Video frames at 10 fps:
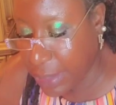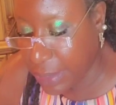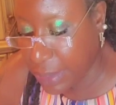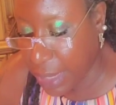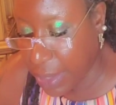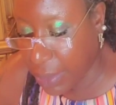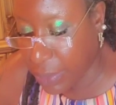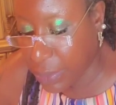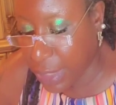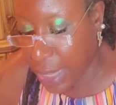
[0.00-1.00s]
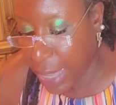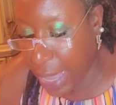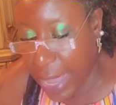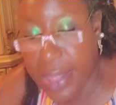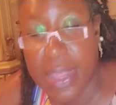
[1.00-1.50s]
cells,
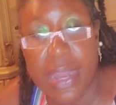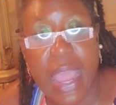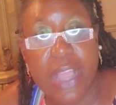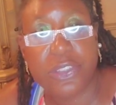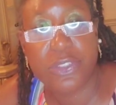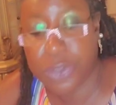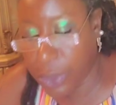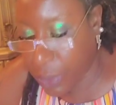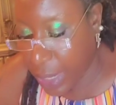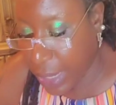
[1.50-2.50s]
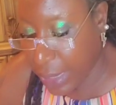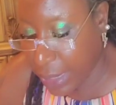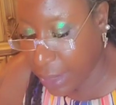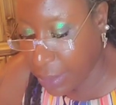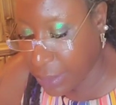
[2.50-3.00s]
and the natural
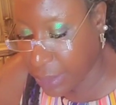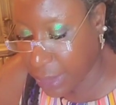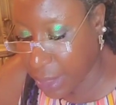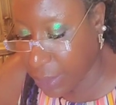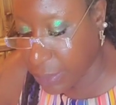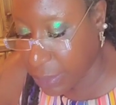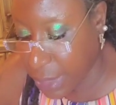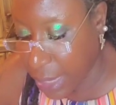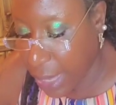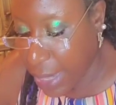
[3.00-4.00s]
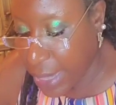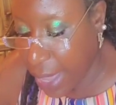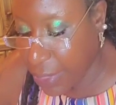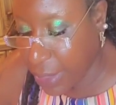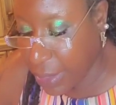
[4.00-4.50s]
killer cells.
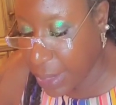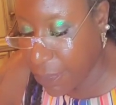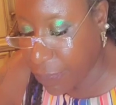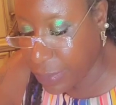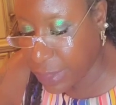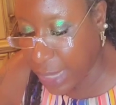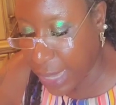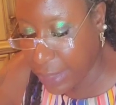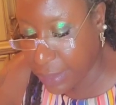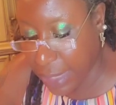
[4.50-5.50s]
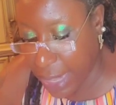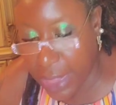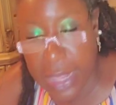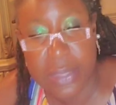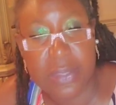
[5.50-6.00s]
Now, the lymphocytes
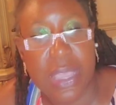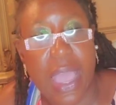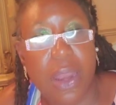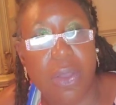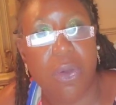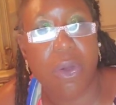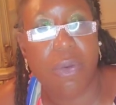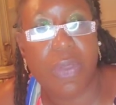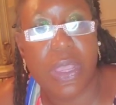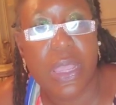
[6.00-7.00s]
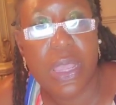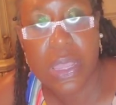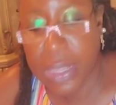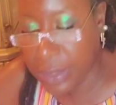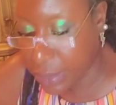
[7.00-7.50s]
in this category
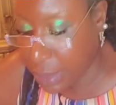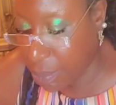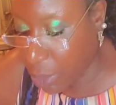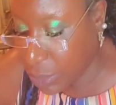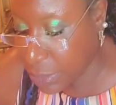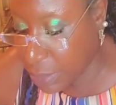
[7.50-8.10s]
is the most